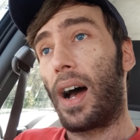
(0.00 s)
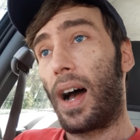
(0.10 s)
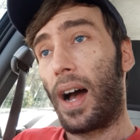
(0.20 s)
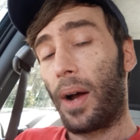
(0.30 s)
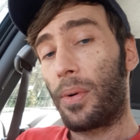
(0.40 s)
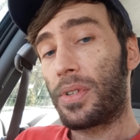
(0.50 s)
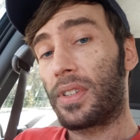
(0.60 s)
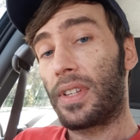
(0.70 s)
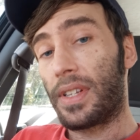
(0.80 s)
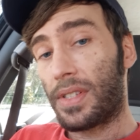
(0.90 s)
I was
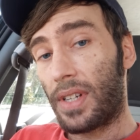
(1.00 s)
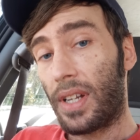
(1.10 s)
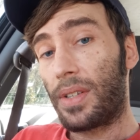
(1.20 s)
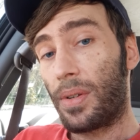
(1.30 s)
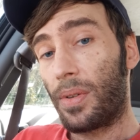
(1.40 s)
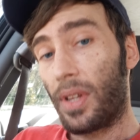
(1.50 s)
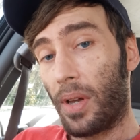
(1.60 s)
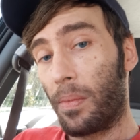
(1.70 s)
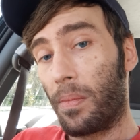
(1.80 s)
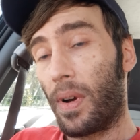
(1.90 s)
listening to
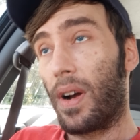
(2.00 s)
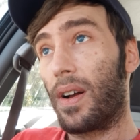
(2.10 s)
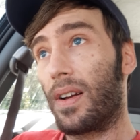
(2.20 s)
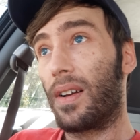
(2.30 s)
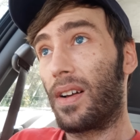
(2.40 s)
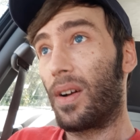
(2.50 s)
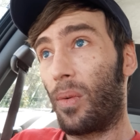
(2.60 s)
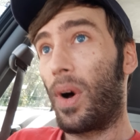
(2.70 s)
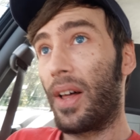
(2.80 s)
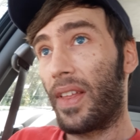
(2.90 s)
them
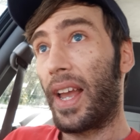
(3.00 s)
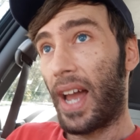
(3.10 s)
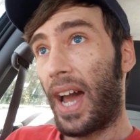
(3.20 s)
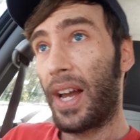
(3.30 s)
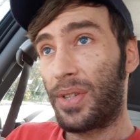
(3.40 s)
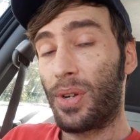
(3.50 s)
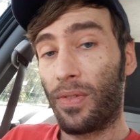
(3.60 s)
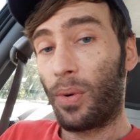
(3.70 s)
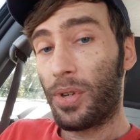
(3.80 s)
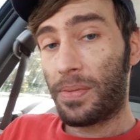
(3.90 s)
while they had your
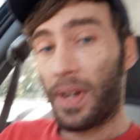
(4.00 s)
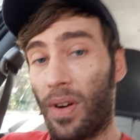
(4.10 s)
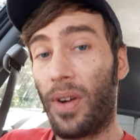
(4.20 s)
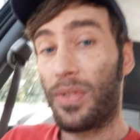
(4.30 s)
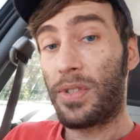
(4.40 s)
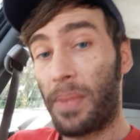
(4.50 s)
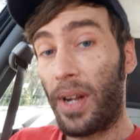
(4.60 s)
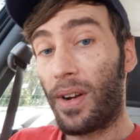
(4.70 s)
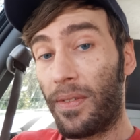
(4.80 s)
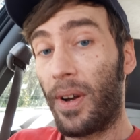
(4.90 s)
voicemail on
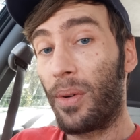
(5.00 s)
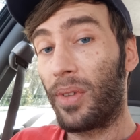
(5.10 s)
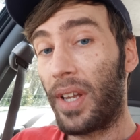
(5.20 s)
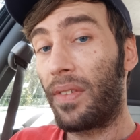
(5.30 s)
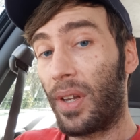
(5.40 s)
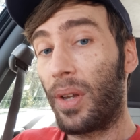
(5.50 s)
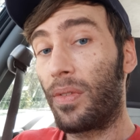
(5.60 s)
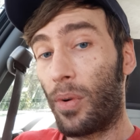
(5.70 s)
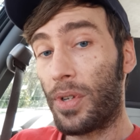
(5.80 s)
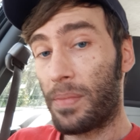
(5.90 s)
speakerphone leaving you
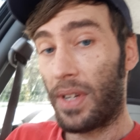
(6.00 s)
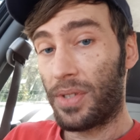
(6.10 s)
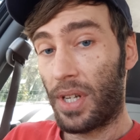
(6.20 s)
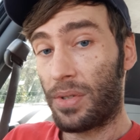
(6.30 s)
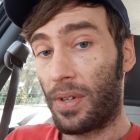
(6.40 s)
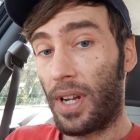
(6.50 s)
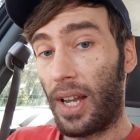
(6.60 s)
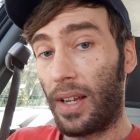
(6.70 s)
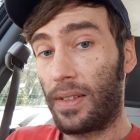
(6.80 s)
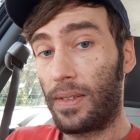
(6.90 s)
voicemails yesterday.